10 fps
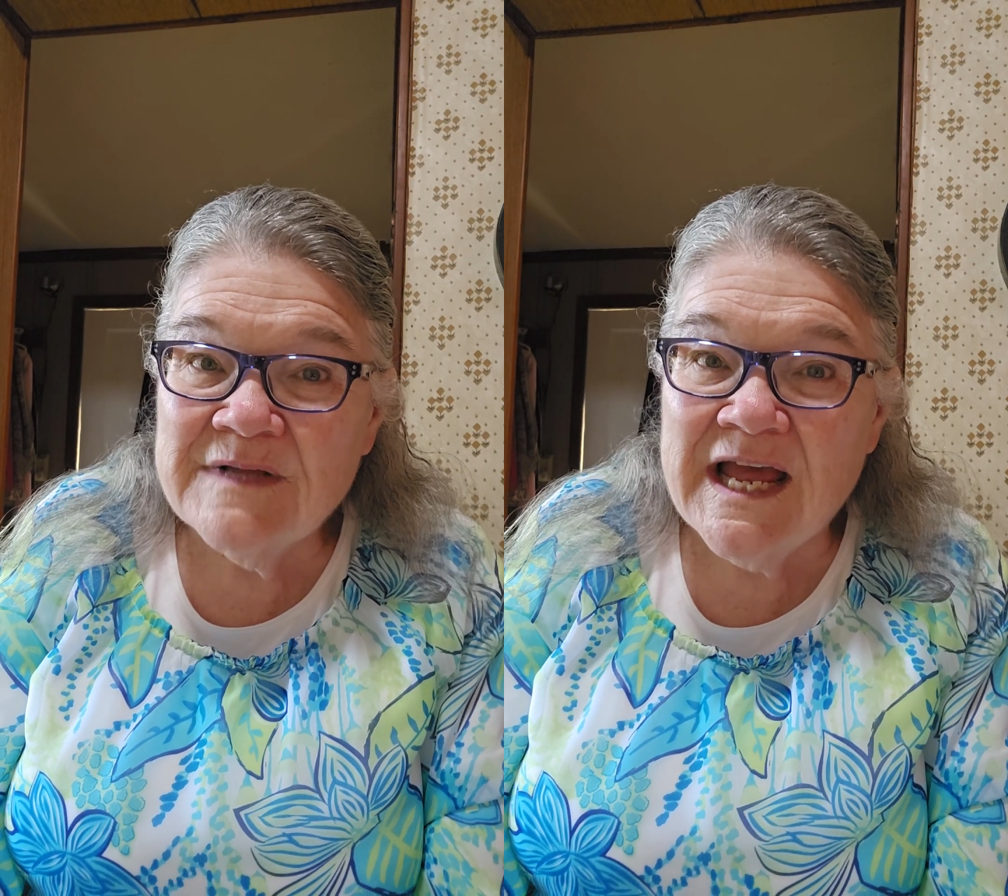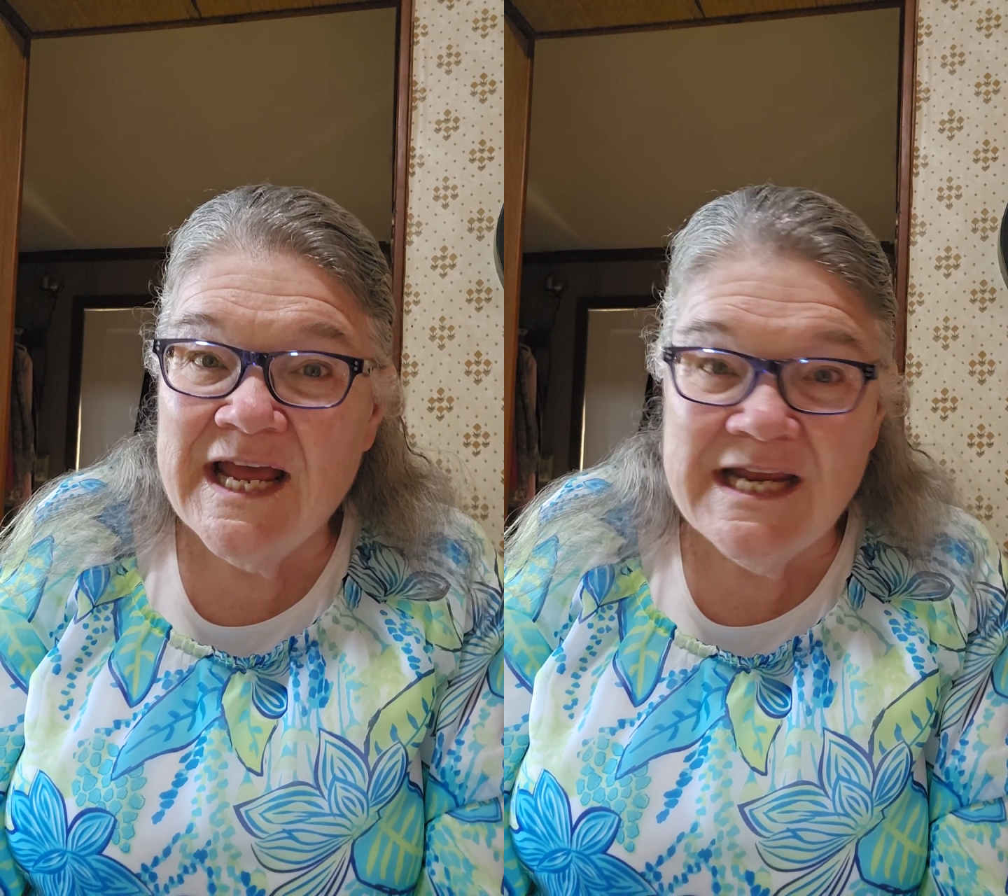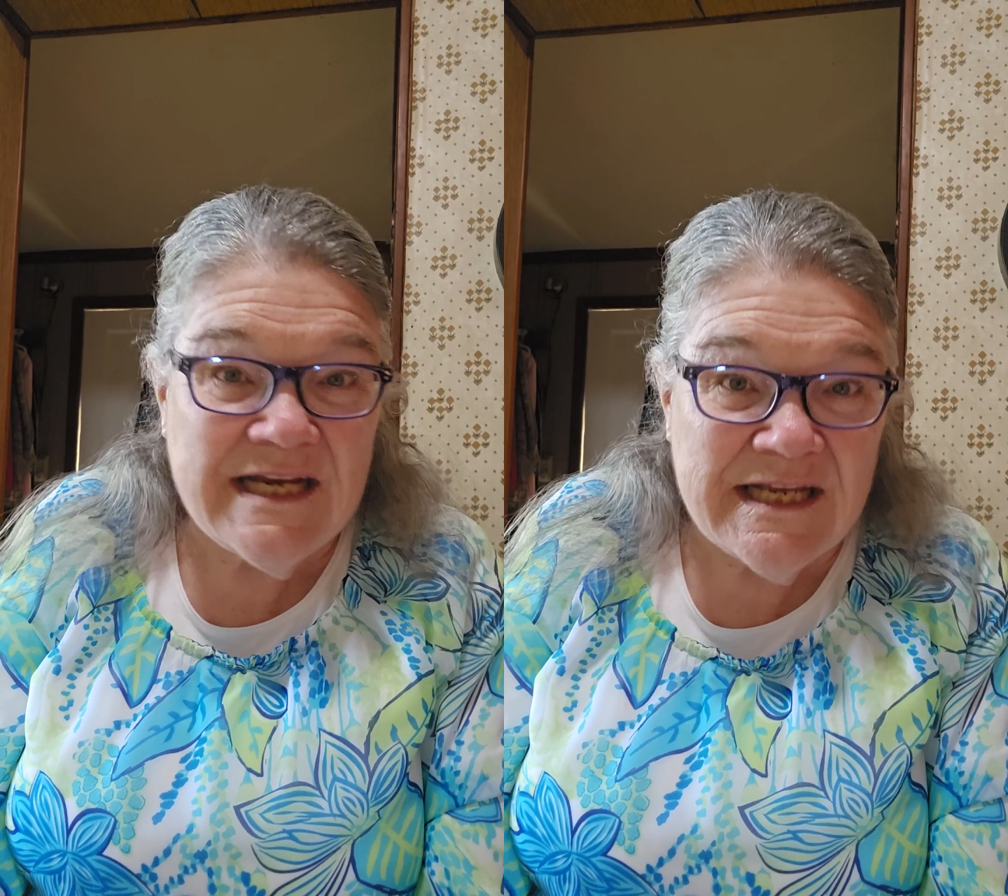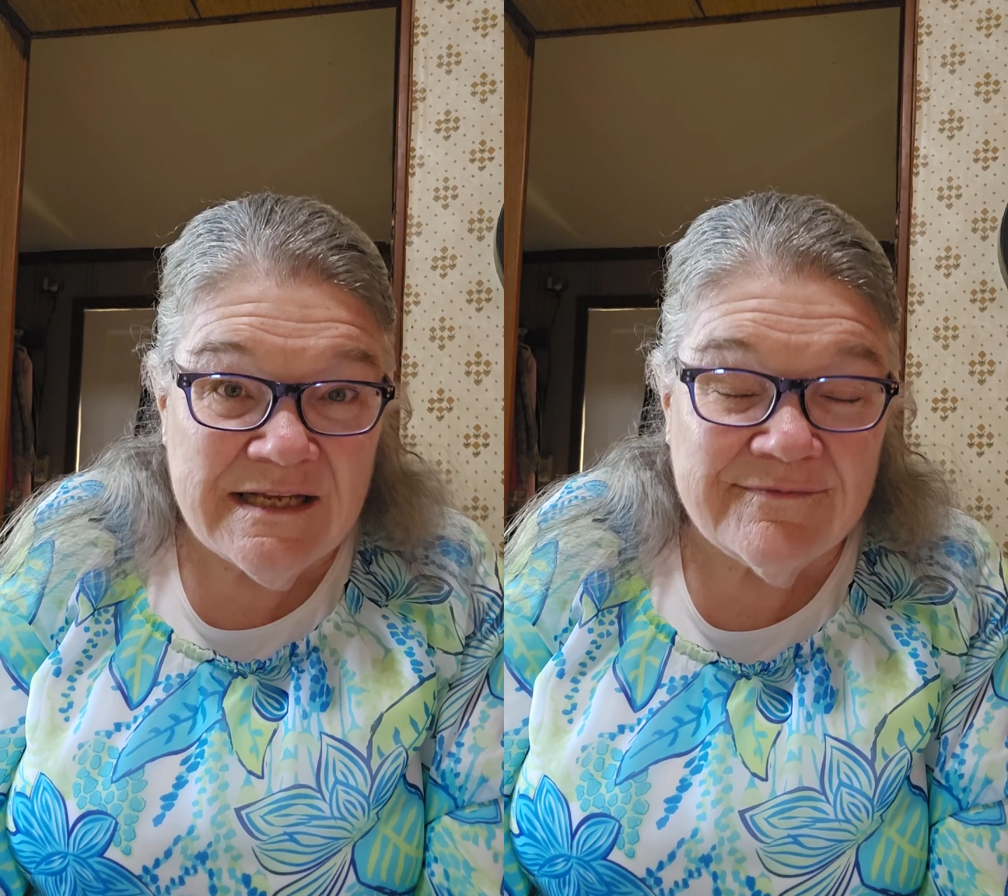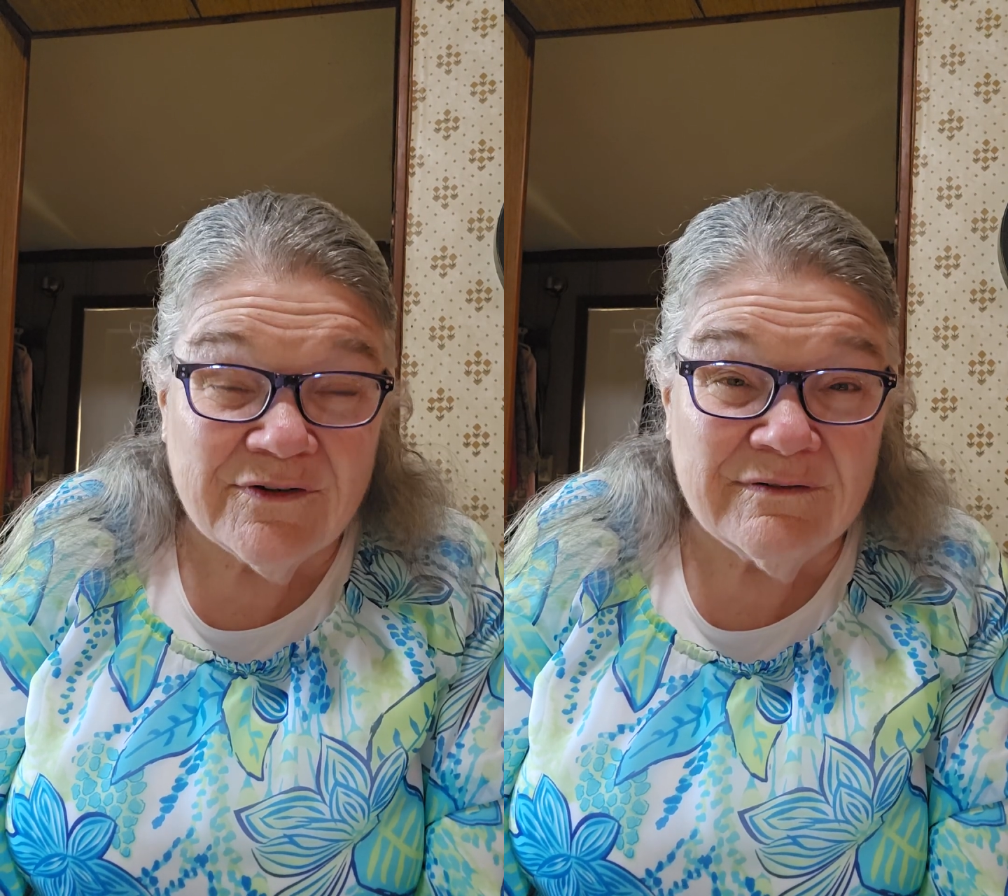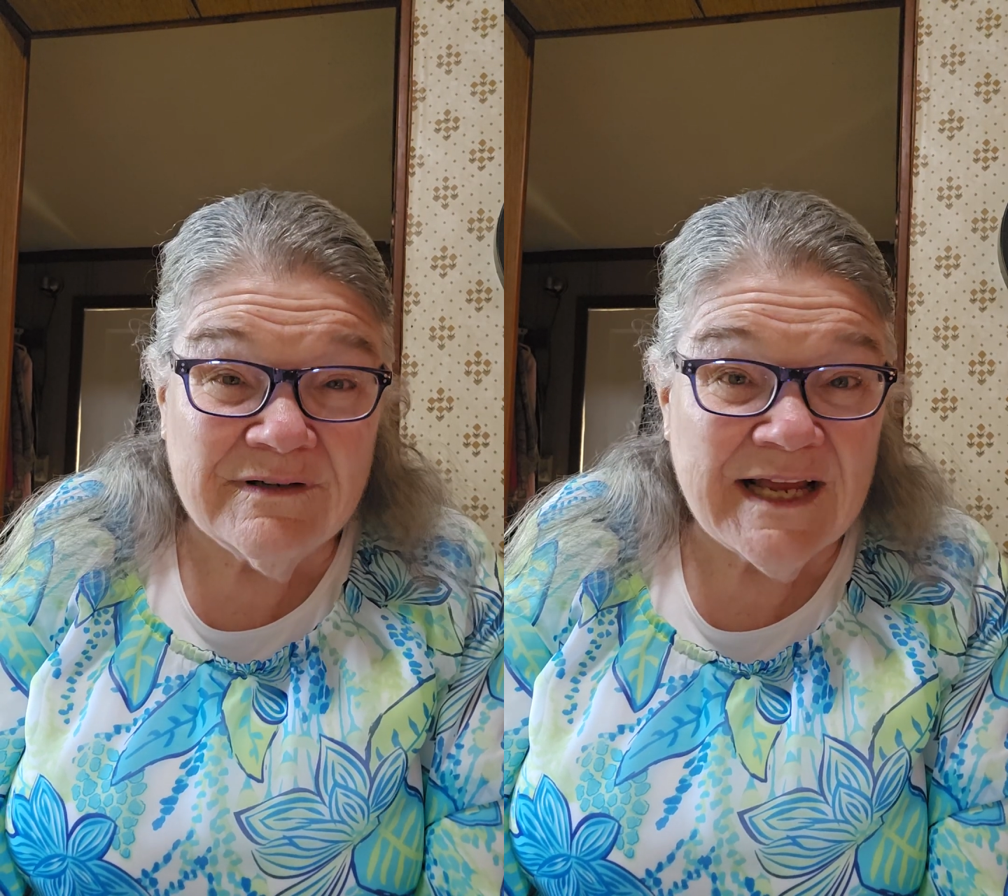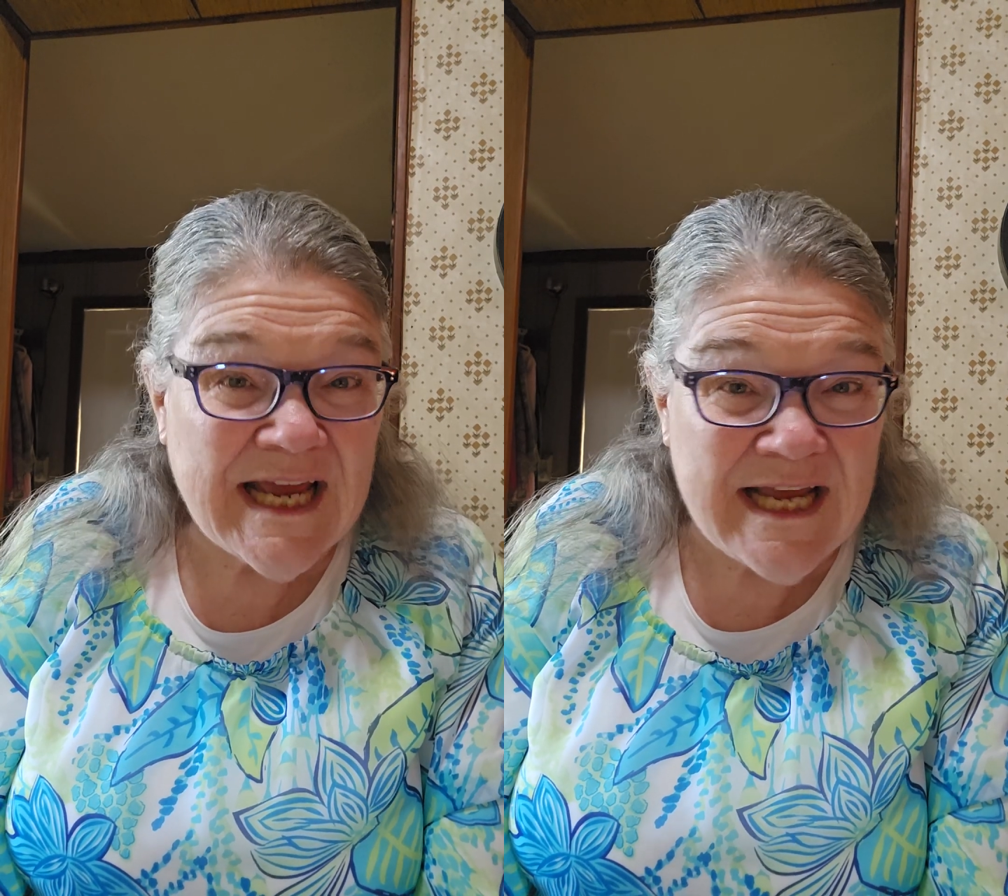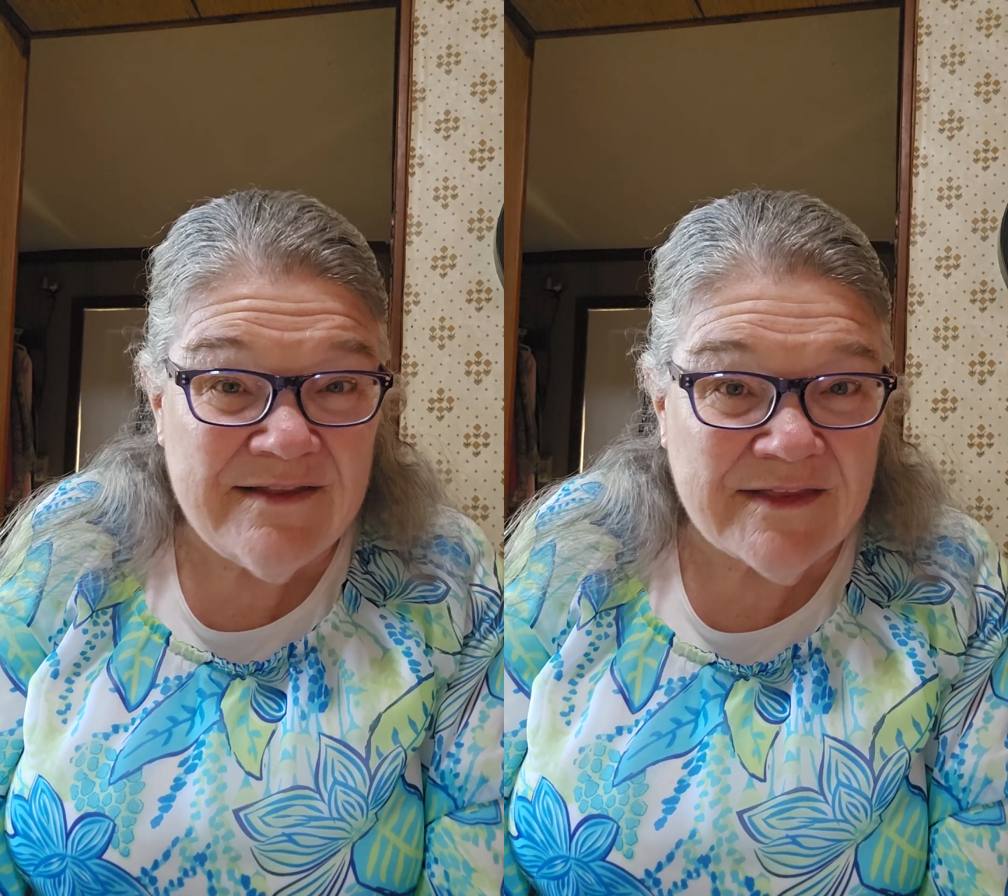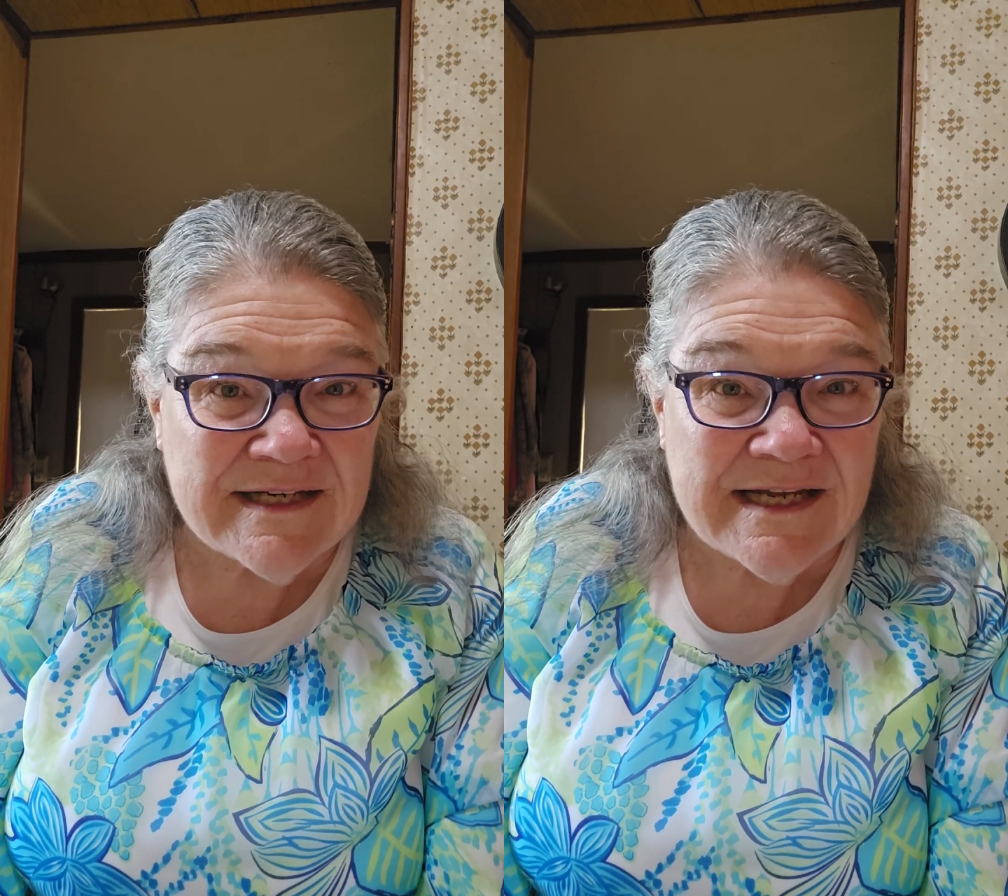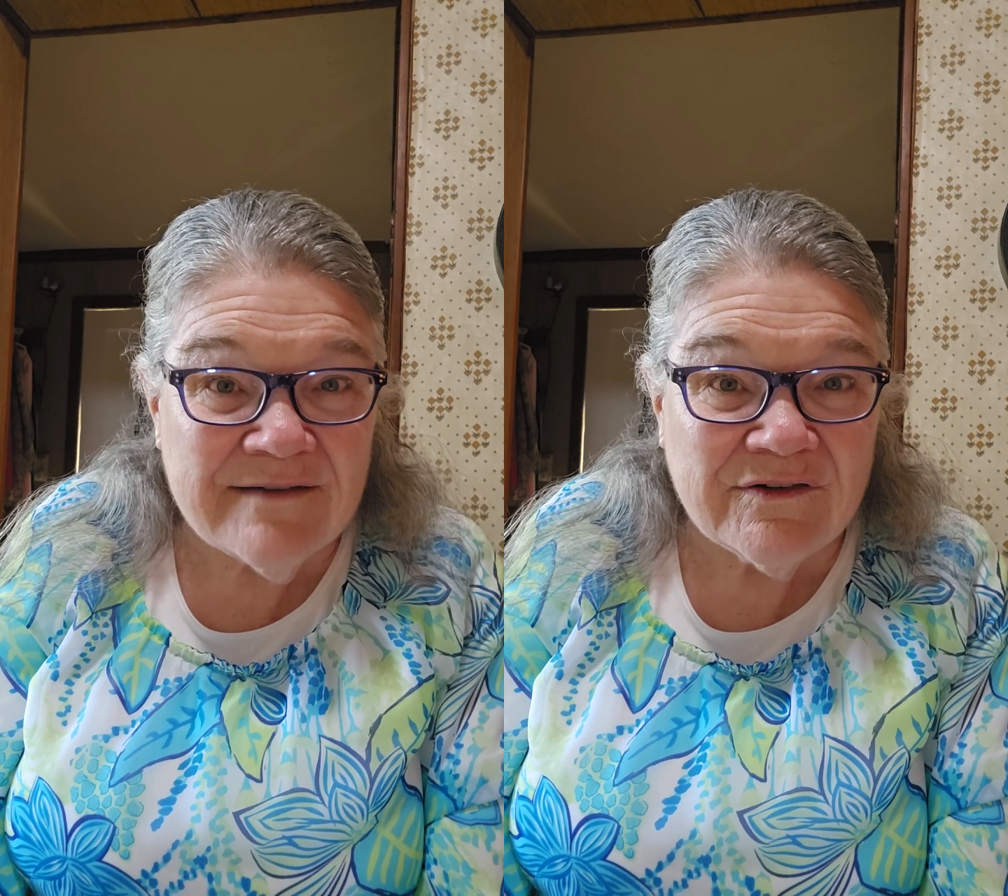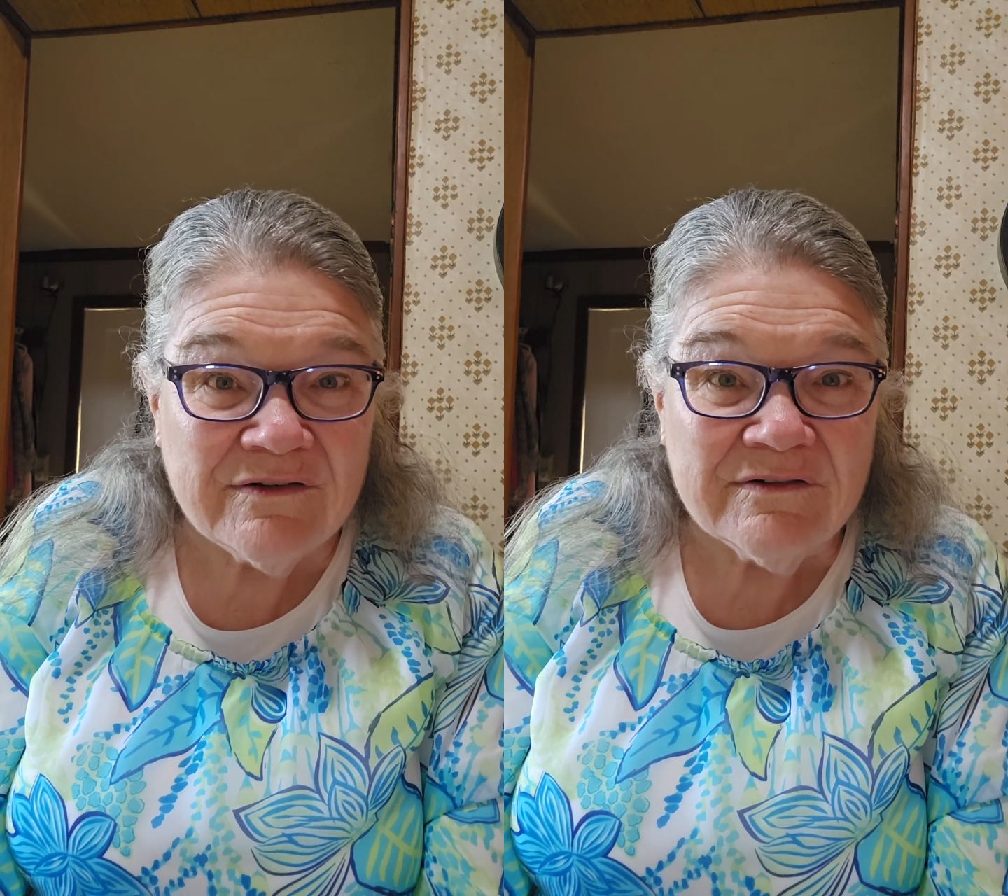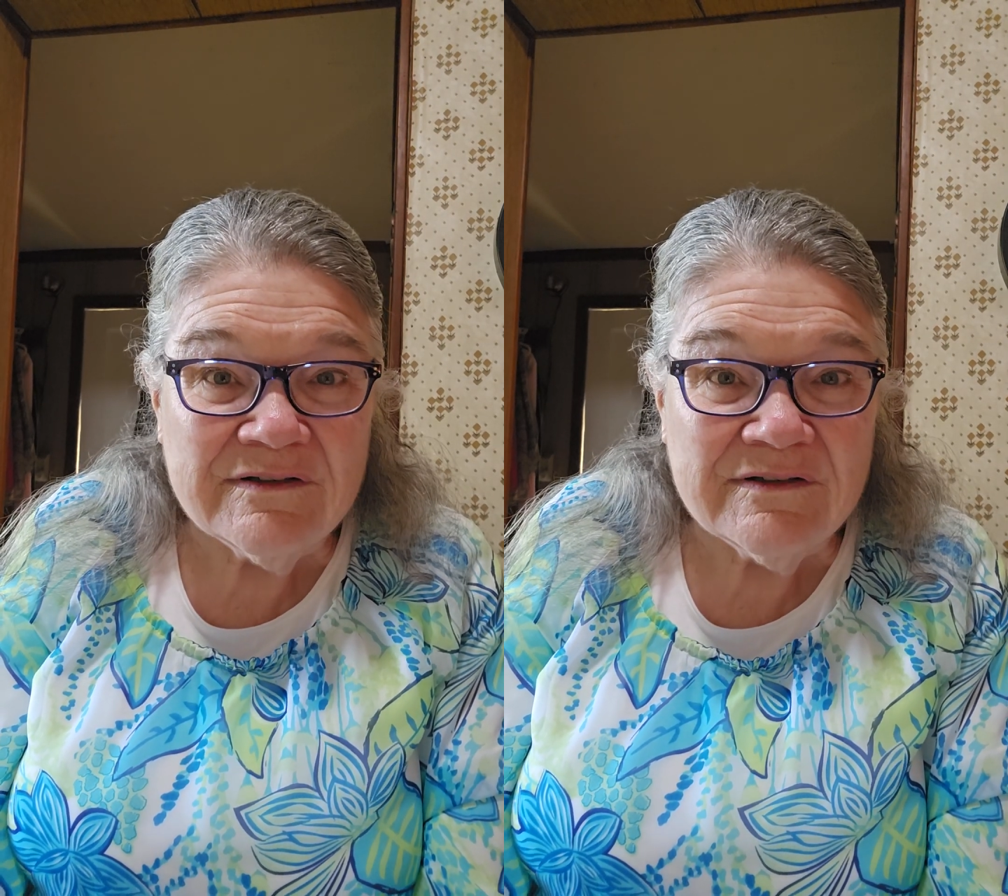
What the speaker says: Hate evil. Hate the devil.